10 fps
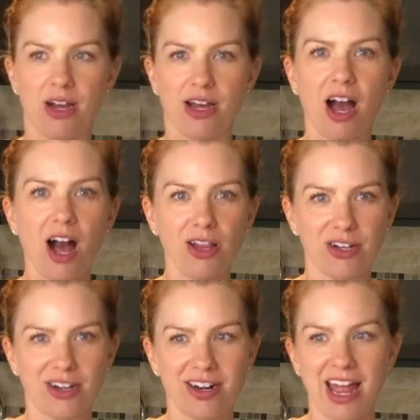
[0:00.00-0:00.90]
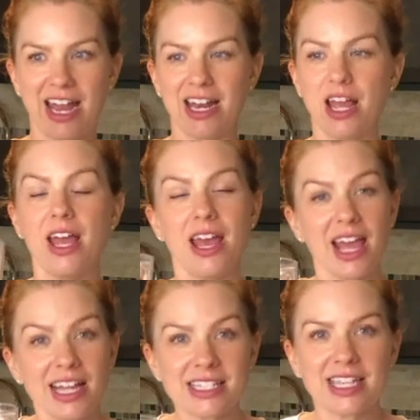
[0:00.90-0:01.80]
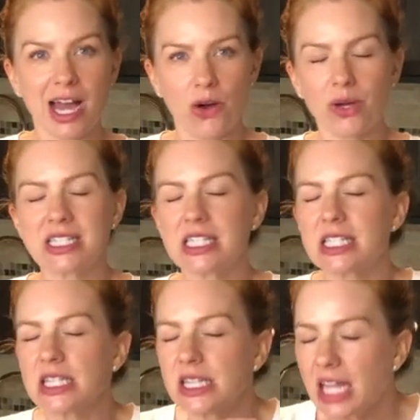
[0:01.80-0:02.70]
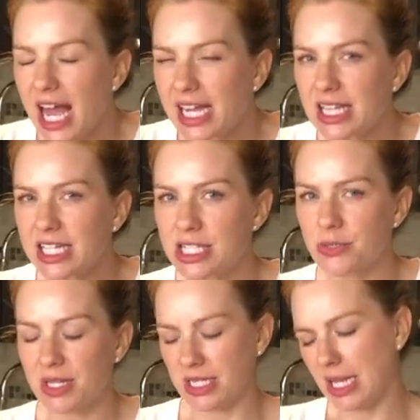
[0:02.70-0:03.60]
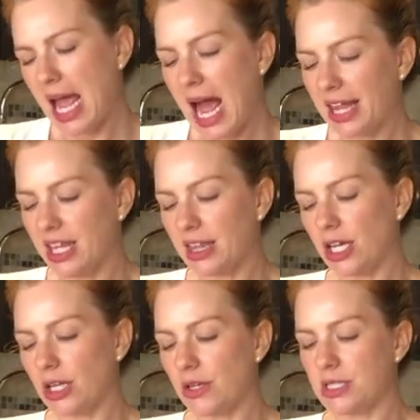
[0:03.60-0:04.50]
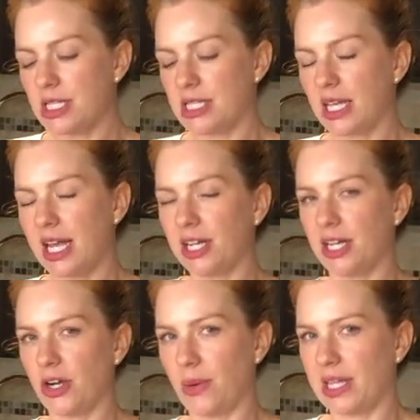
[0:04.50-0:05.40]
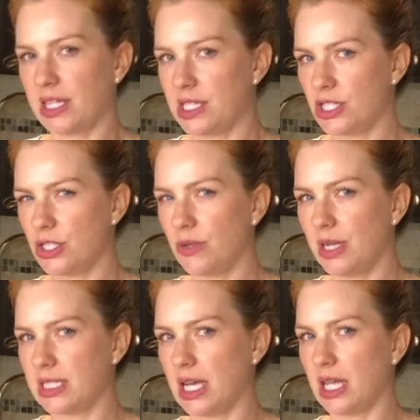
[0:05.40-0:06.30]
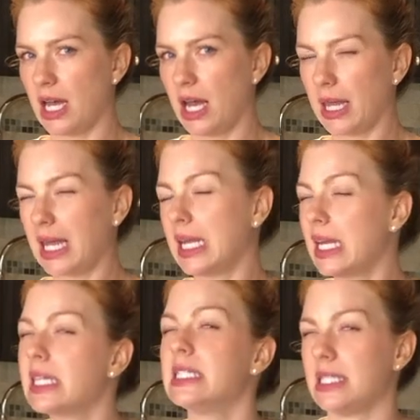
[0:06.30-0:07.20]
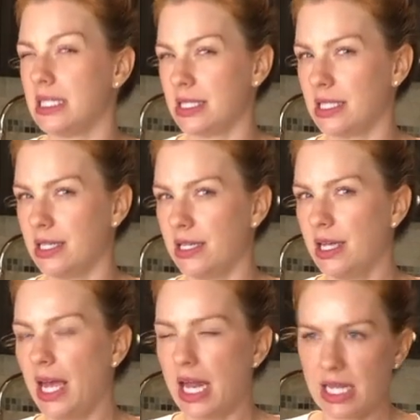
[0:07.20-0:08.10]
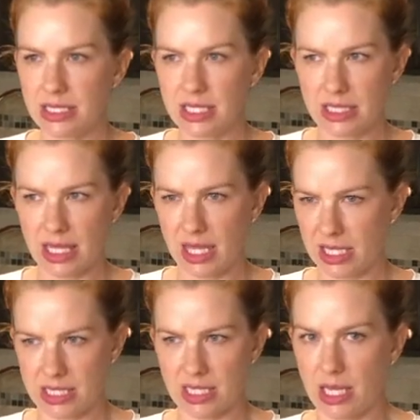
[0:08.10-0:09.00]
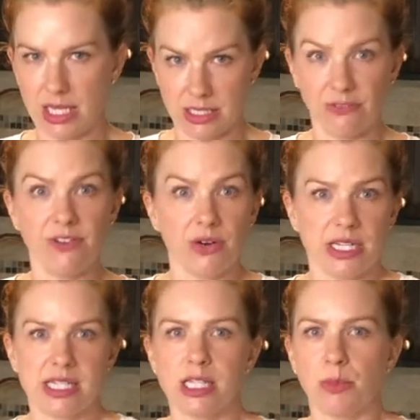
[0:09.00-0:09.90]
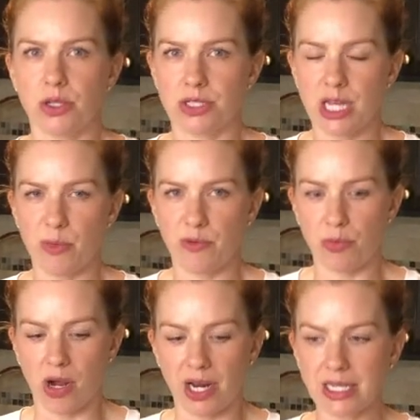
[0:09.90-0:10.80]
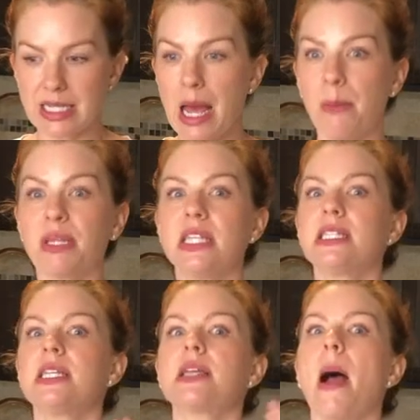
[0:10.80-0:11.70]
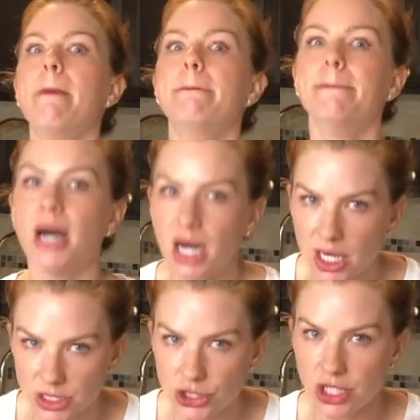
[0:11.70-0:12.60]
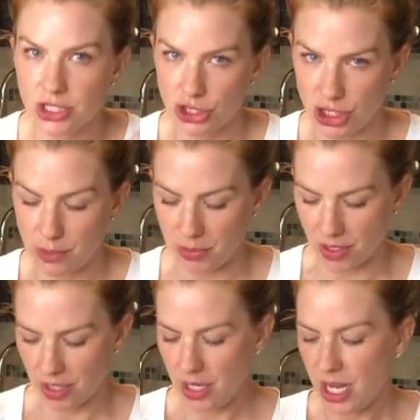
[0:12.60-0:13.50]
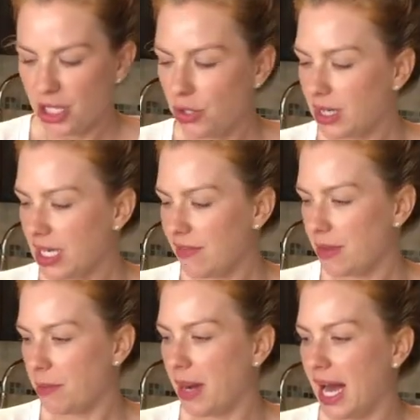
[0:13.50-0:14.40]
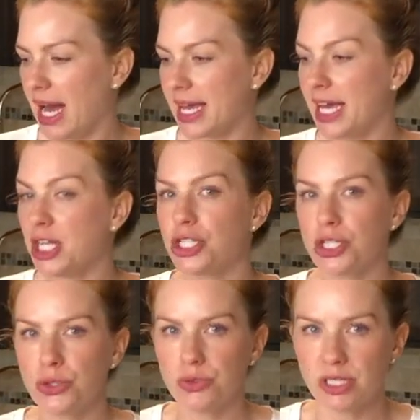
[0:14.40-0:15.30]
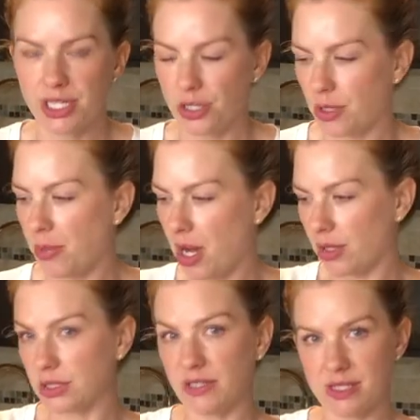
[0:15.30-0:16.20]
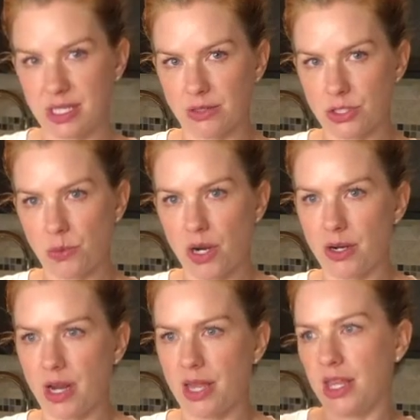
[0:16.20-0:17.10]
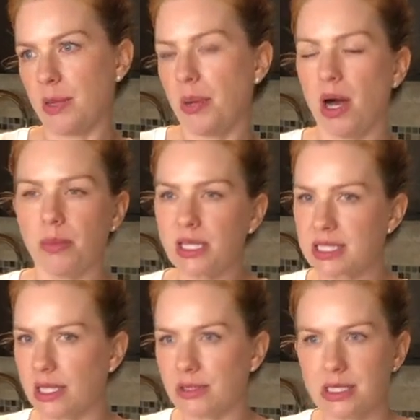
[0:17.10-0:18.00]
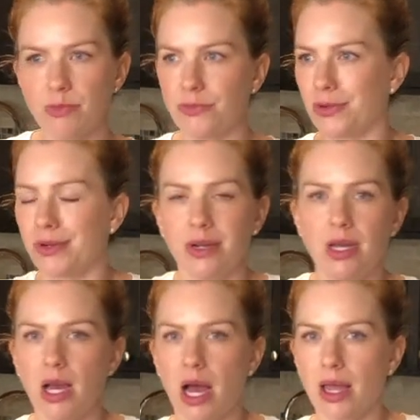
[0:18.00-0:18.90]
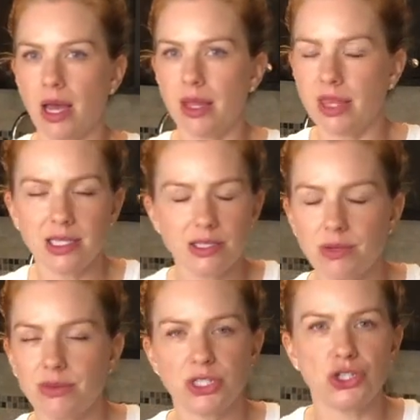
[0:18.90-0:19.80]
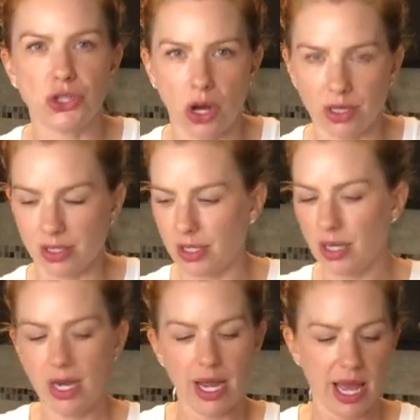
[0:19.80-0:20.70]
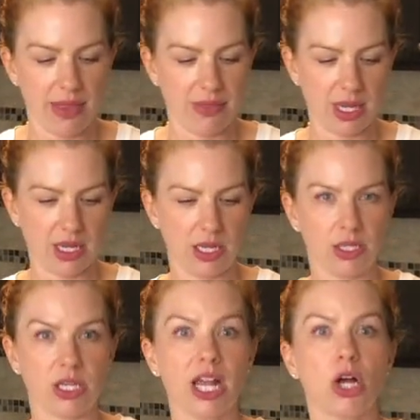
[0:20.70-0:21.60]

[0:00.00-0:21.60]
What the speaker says: color, and it's now slightly sweetened. I think the closest thing I could equate this to is like an Izzy's. An Izzy's, I think, is a very similar type of product, but this is much cheaper. You can even buy 2-liter bottles of seltzer water. I think Publix sells them for, I think it's around $1, and then get